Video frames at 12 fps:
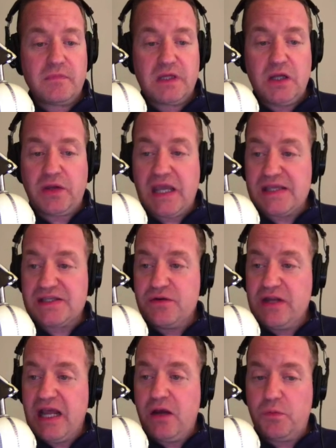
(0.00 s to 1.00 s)
Okay,
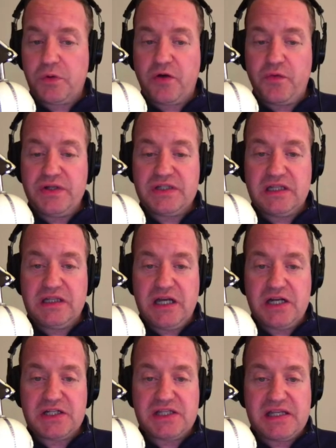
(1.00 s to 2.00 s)
so now we're going to
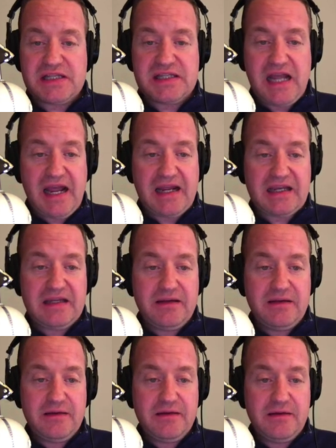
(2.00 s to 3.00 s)
launch the stack.
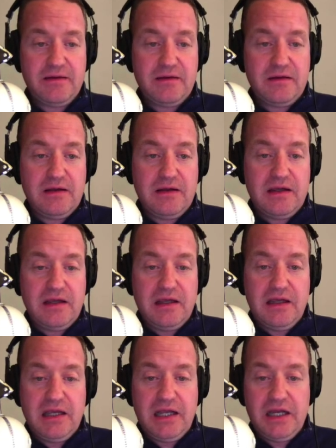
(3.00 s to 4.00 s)

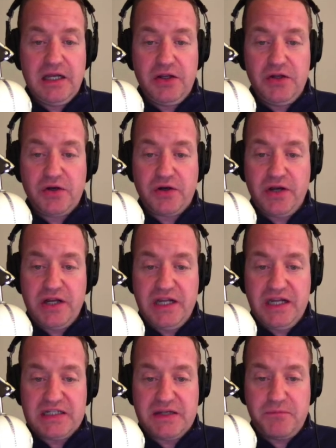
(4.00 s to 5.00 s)
And you're going to
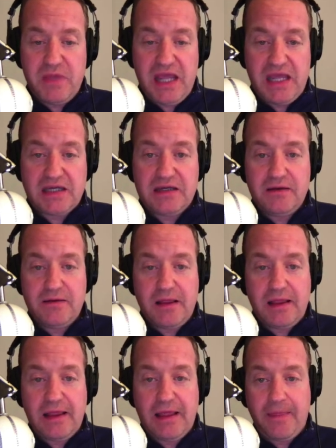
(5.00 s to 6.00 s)
need to make
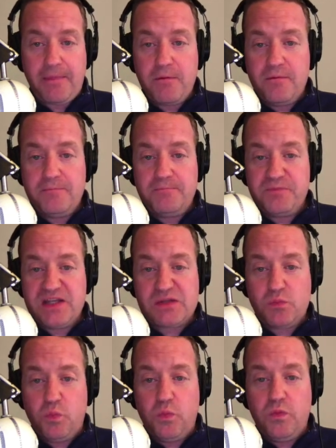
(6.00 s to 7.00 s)

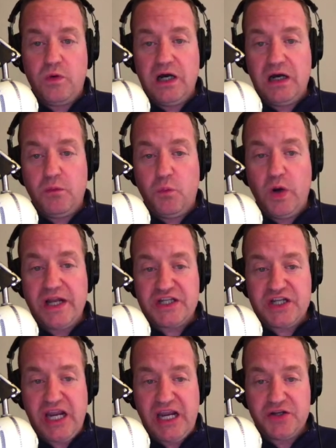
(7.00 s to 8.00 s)
this one
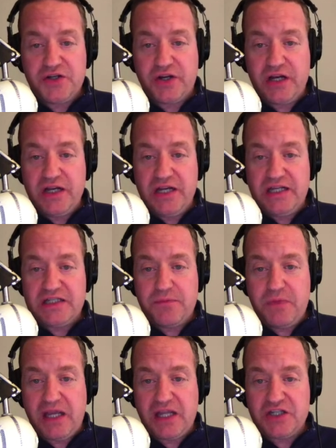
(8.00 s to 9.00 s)
change. You're going to need
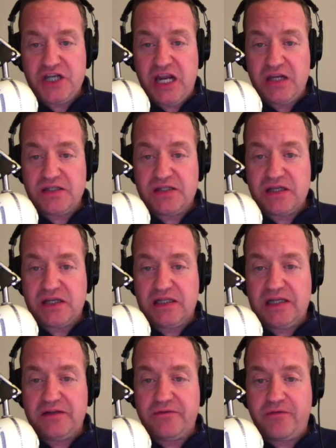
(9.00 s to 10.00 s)
to make a change to the
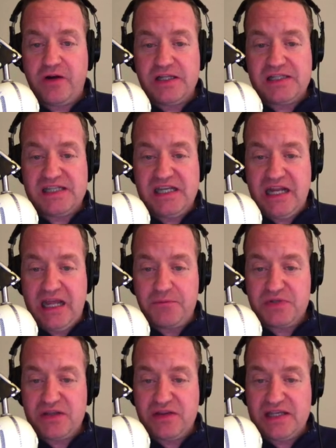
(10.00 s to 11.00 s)
CloudFront
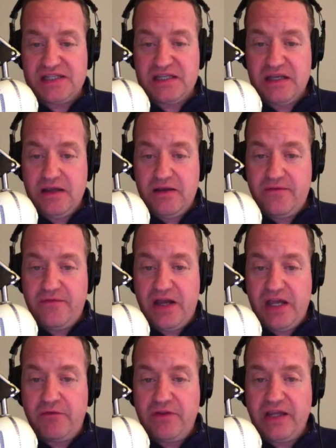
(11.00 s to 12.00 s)
CNAME. So this,
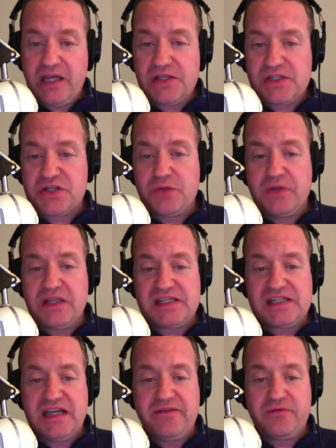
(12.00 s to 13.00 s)
everything else should be the
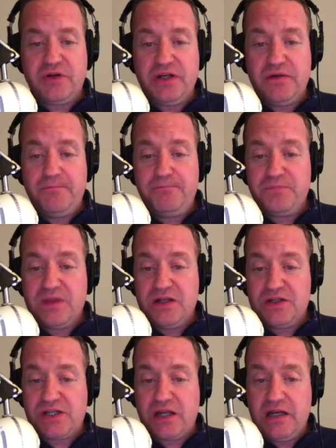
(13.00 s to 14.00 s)
same for you.
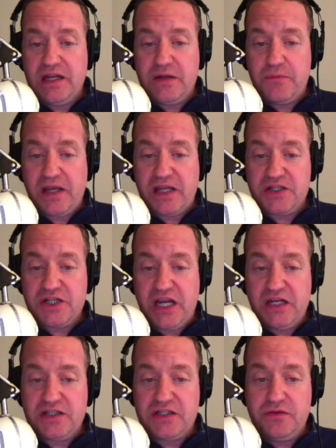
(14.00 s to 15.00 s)
You're just going to need to make a
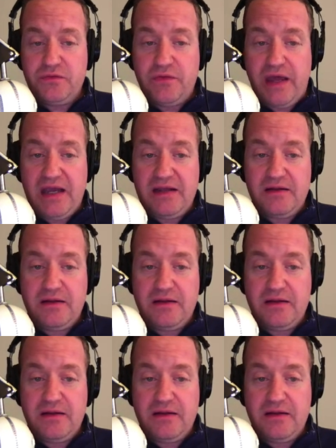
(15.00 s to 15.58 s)
change to that.